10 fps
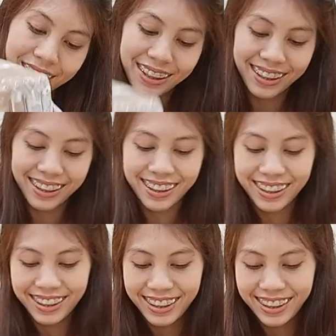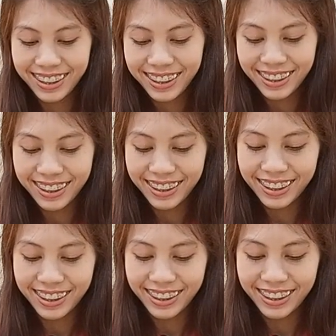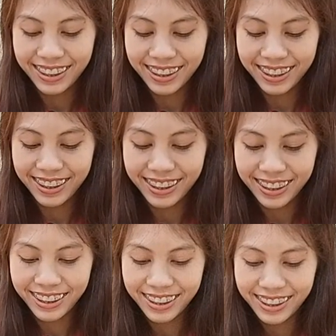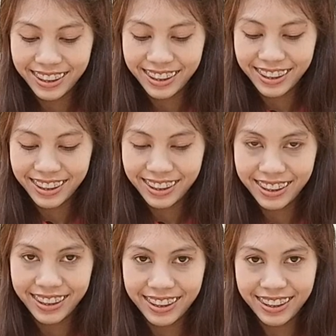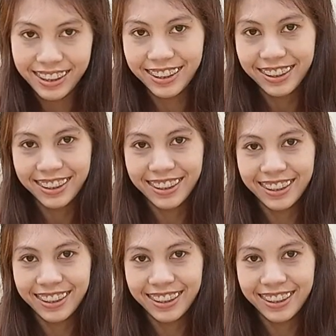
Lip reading: Nobody speaks.